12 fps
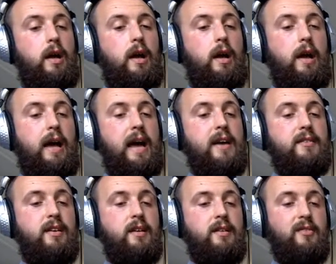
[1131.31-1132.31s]
uh,
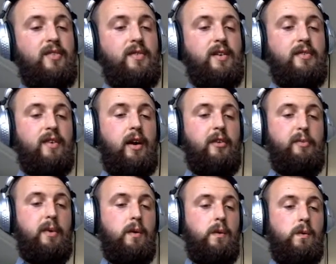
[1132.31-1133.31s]
18 to 55
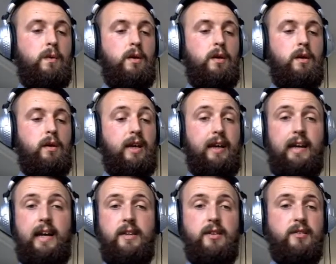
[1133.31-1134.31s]
mil kit
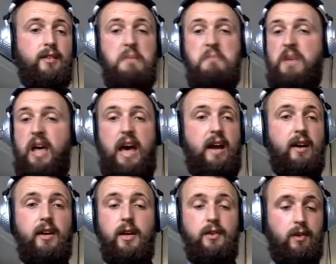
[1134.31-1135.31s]
lens, and I
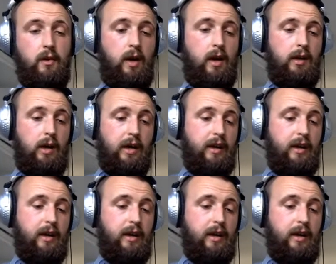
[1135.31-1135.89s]
use it quite a lot.